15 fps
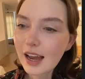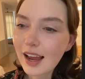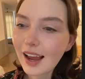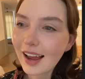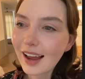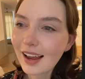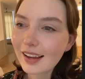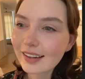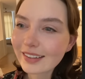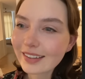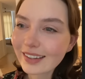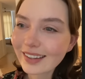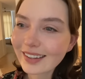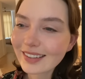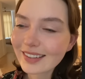And
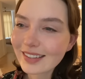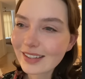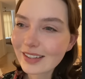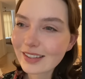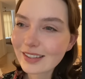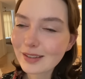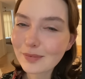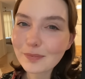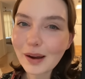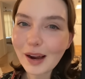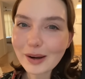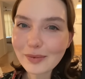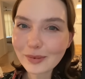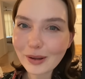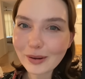it's just
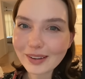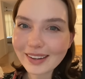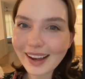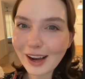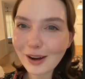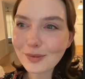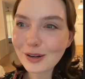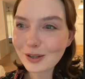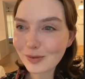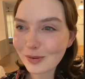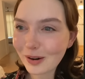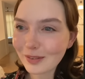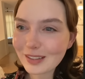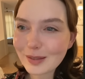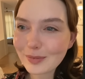mind blowing how much more
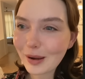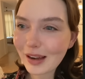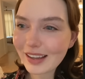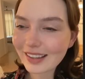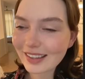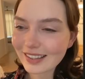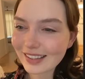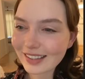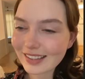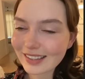of a spike this is.